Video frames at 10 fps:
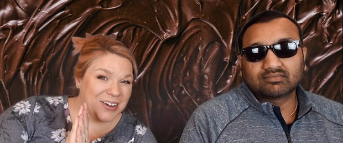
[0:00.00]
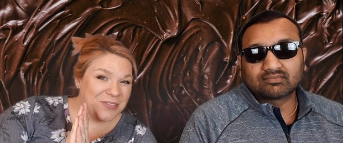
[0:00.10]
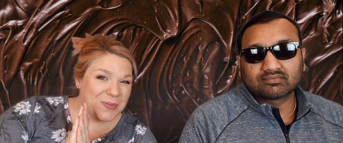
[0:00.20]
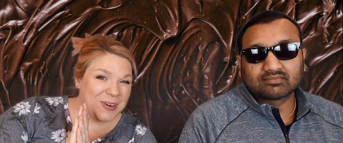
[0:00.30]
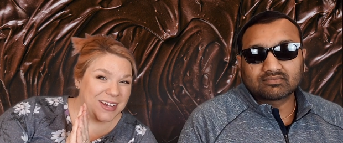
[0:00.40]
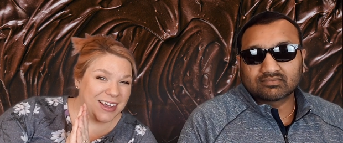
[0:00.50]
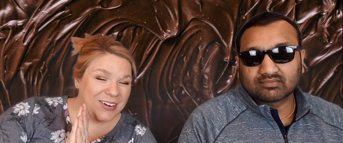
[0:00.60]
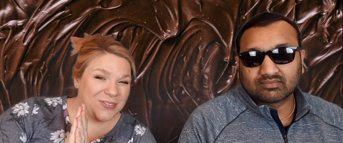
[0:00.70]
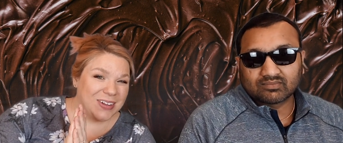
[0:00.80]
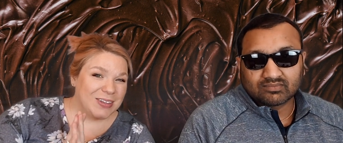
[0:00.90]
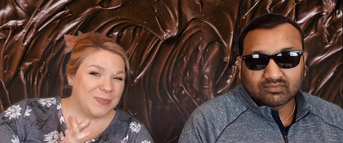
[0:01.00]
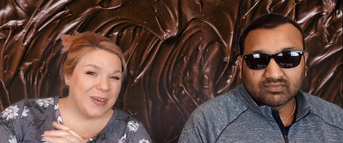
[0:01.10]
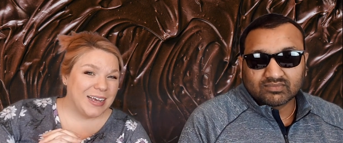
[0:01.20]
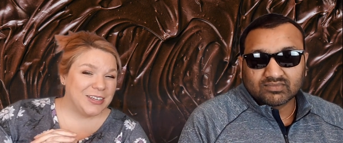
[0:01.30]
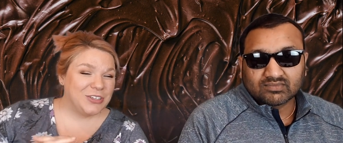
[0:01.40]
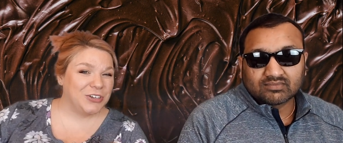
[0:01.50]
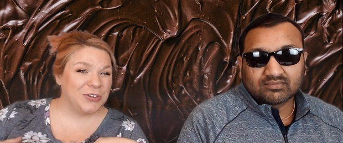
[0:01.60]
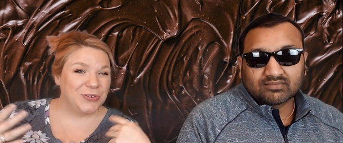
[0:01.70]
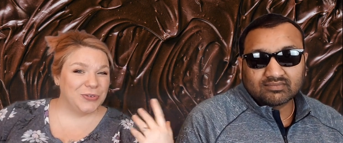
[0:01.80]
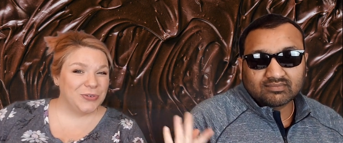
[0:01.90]
Speaker 1: everybody, and welcome back
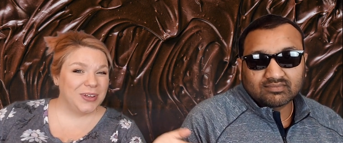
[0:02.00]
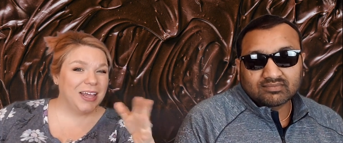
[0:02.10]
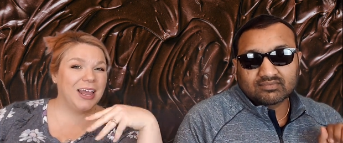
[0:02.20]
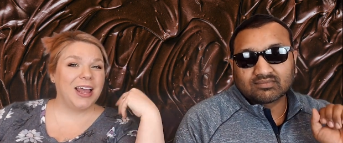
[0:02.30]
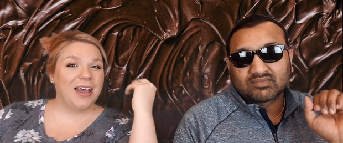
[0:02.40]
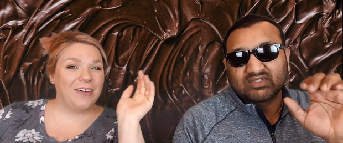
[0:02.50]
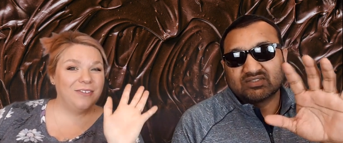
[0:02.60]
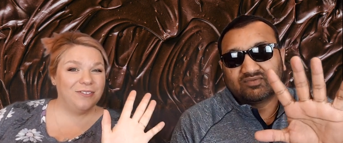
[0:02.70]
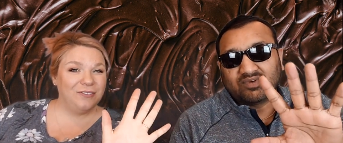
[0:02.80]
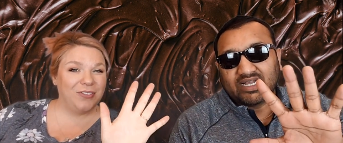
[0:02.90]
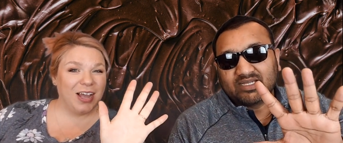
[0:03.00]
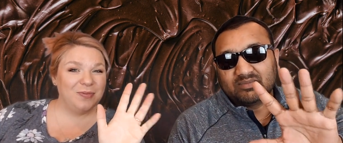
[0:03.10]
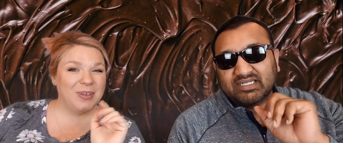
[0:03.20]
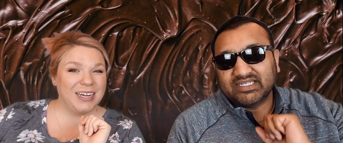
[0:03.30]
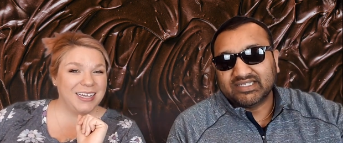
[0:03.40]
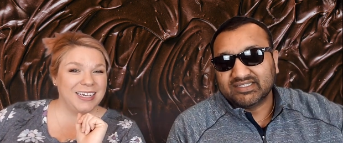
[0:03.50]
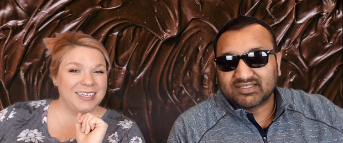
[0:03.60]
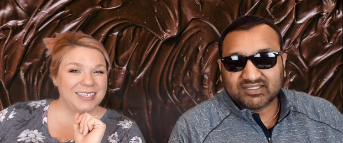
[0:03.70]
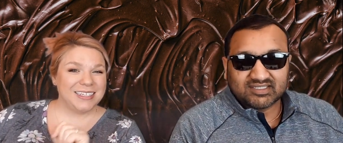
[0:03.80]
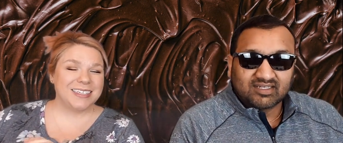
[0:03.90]
to
Speaker 2: 5 Minute
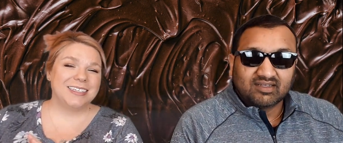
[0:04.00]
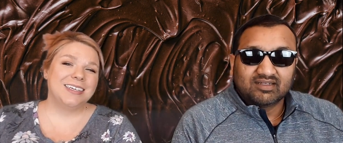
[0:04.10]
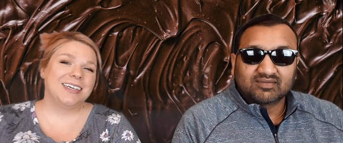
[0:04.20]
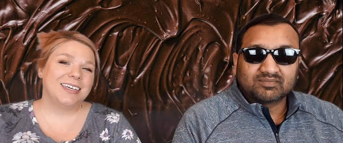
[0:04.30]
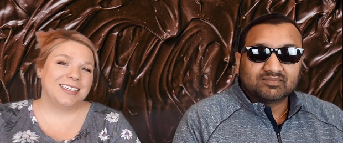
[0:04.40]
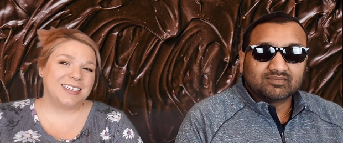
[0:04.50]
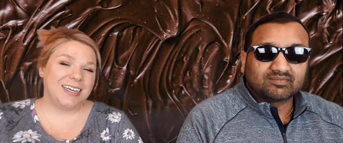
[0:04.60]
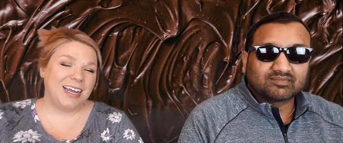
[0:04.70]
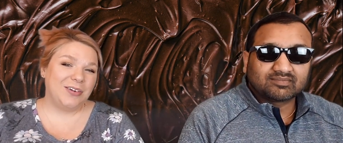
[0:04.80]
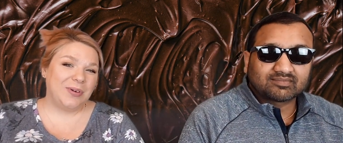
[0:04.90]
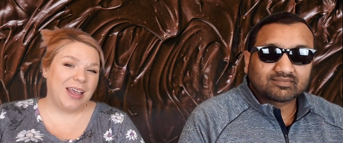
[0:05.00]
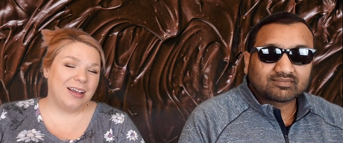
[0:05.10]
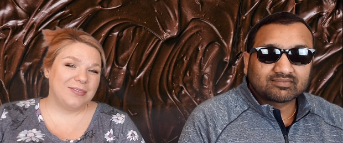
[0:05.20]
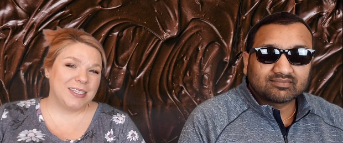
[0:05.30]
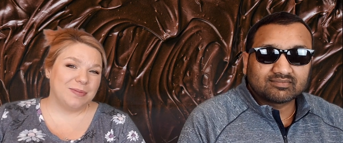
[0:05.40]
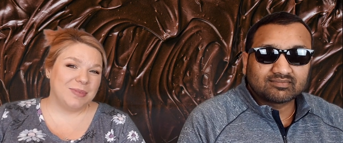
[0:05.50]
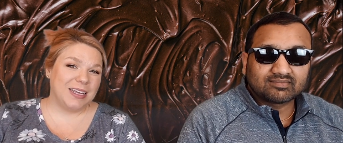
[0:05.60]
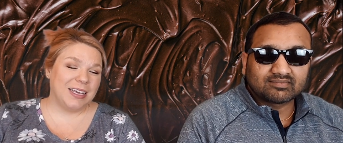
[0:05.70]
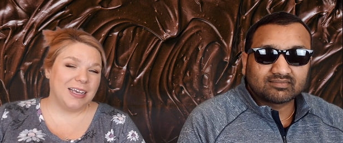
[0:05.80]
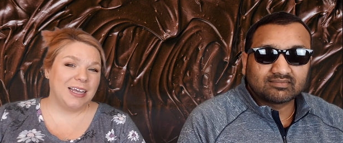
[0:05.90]
Eats.
Speaker 1: Today we have
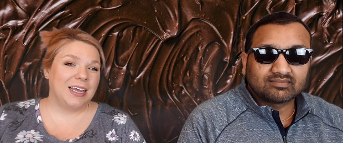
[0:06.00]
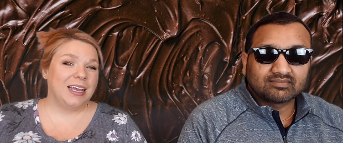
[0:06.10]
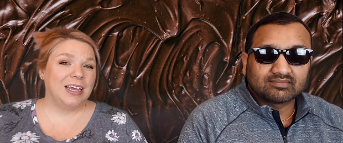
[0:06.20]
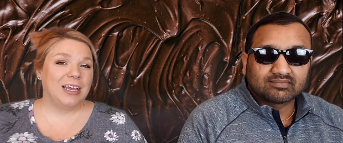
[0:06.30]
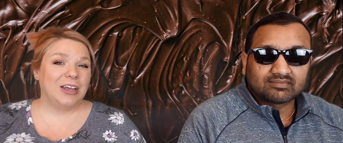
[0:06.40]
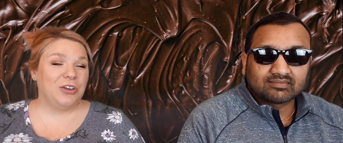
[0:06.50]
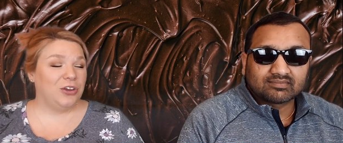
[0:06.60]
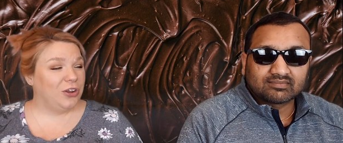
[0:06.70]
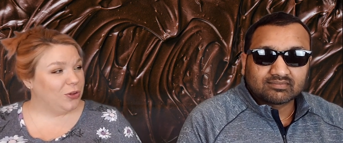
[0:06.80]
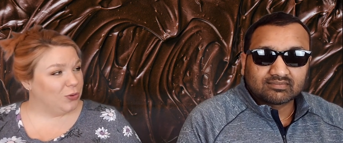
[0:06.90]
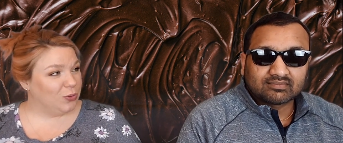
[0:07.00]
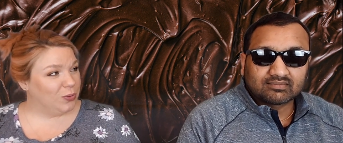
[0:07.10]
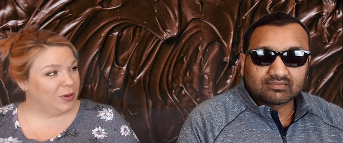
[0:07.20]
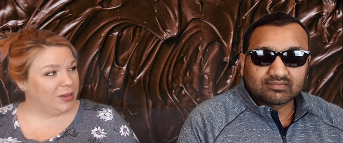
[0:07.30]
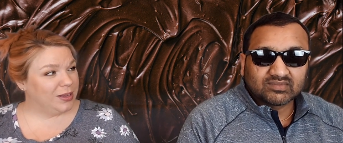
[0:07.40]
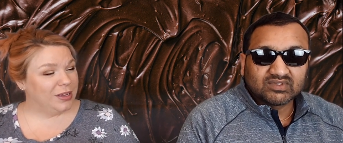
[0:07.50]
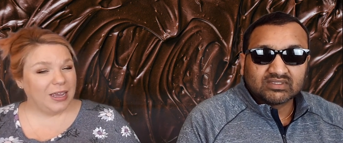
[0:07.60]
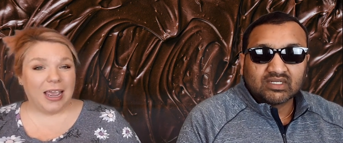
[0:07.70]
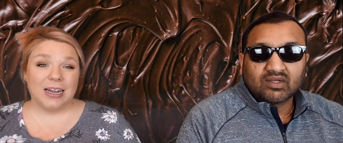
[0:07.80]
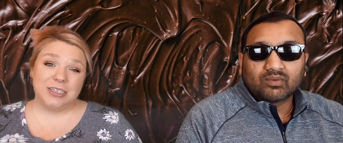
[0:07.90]
something new
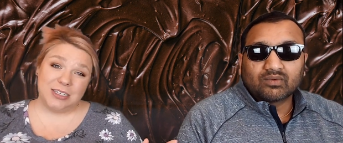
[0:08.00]
and